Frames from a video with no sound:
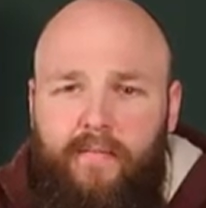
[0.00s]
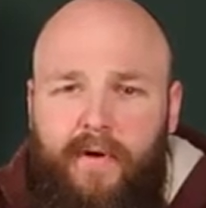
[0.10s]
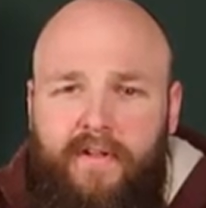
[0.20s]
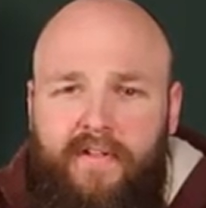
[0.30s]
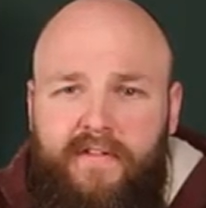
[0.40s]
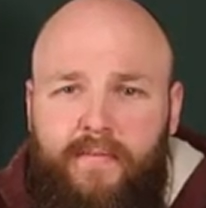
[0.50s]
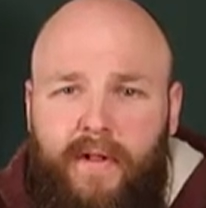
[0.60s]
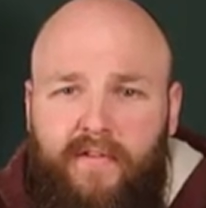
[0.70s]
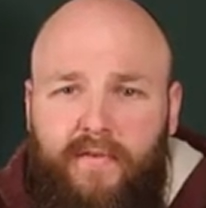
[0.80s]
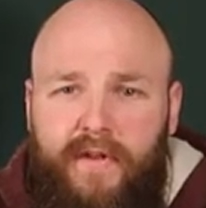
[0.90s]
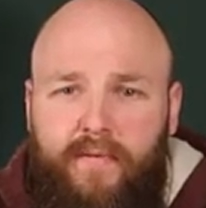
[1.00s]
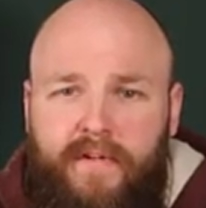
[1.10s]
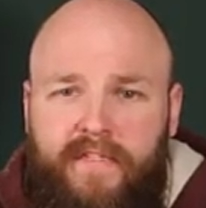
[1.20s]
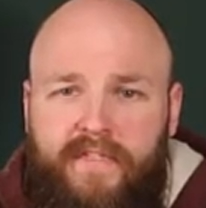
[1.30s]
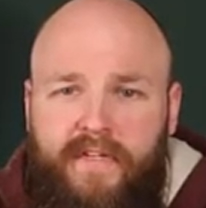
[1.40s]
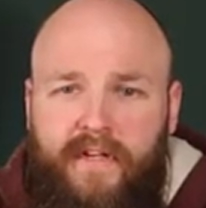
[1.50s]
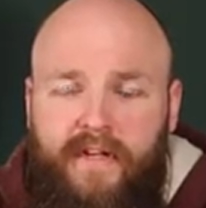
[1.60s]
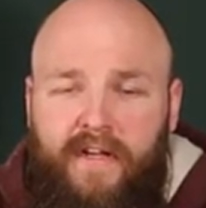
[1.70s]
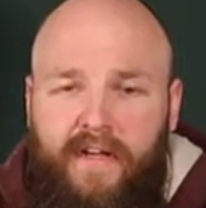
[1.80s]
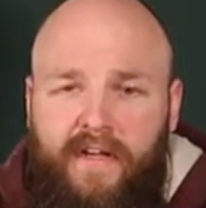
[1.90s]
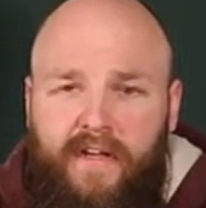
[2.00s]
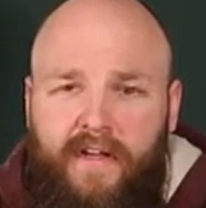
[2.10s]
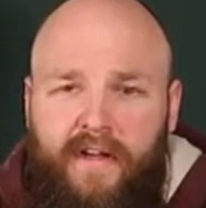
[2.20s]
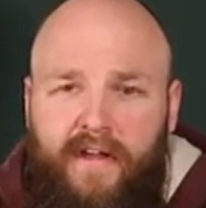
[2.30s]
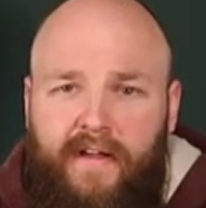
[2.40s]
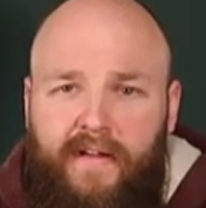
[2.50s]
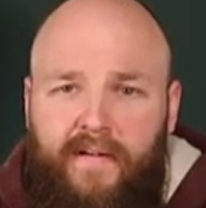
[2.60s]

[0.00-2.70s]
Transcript: but the maltry was uh,